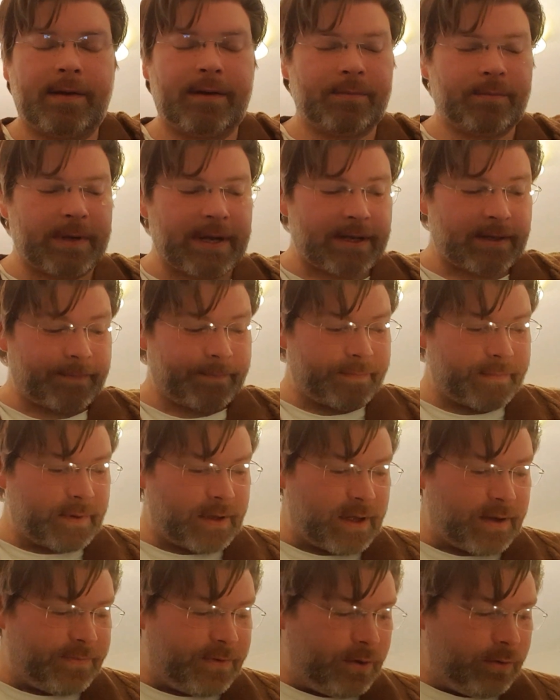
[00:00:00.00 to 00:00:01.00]
Well,
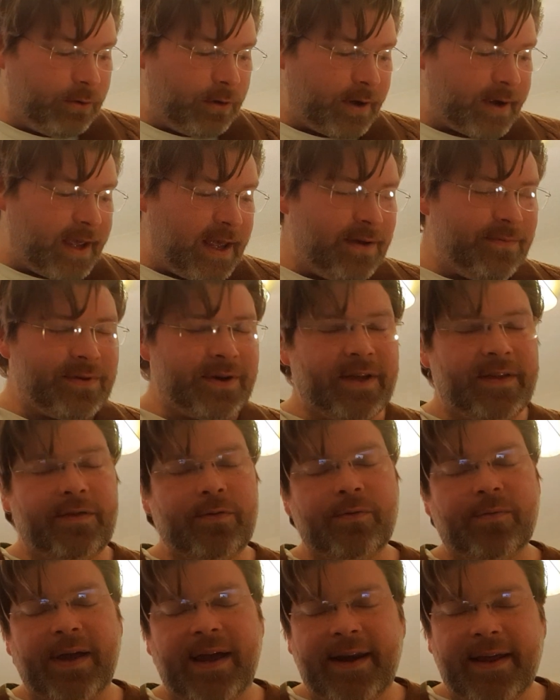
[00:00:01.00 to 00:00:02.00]
if you look even in
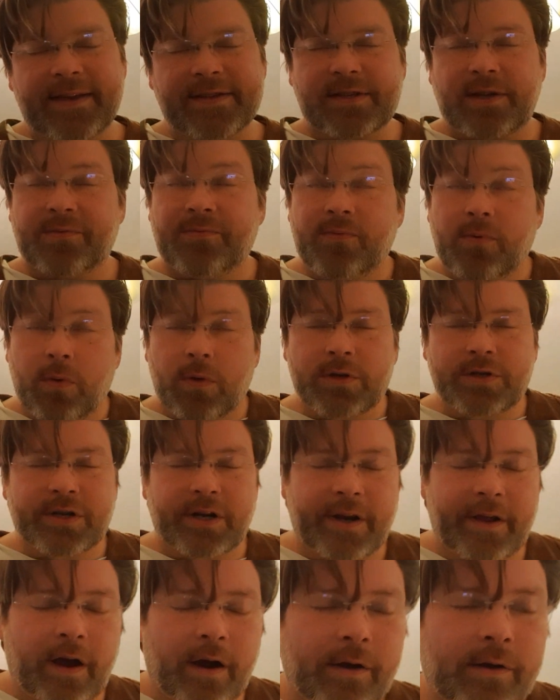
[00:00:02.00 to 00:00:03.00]
the readings,
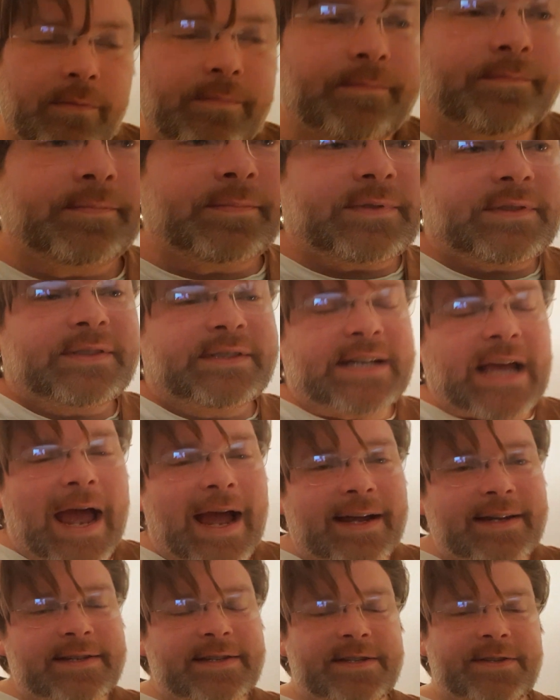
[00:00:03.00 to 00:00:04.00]
unfortunately, our
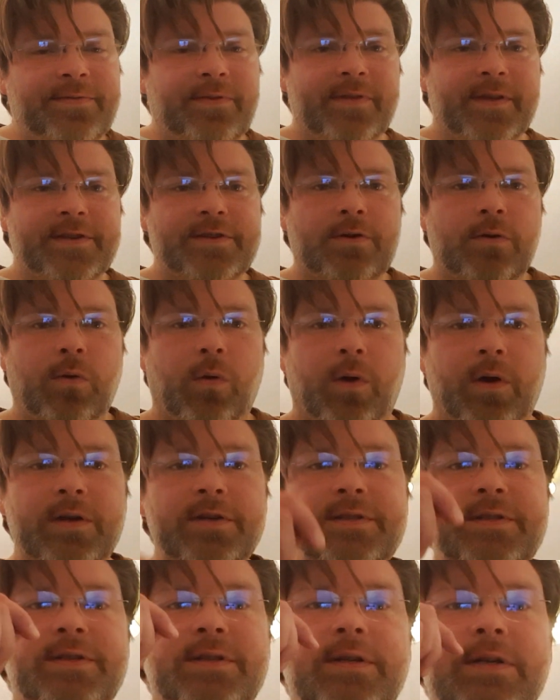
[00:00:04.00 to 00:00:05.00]
texts for this
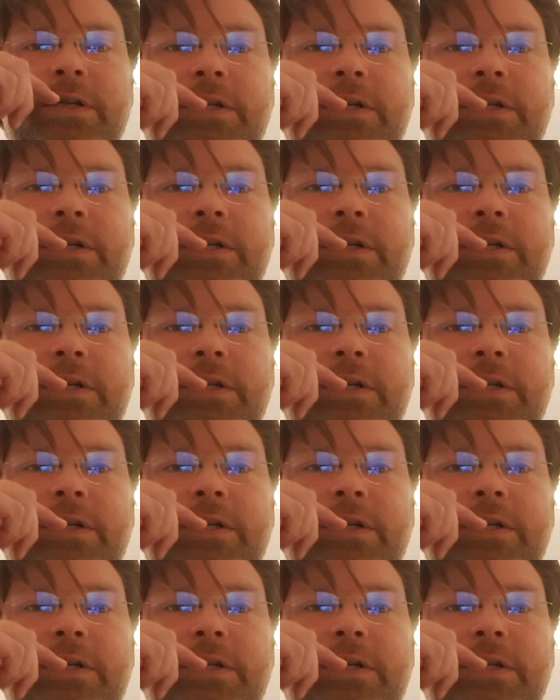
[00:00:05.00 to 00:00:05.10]
course,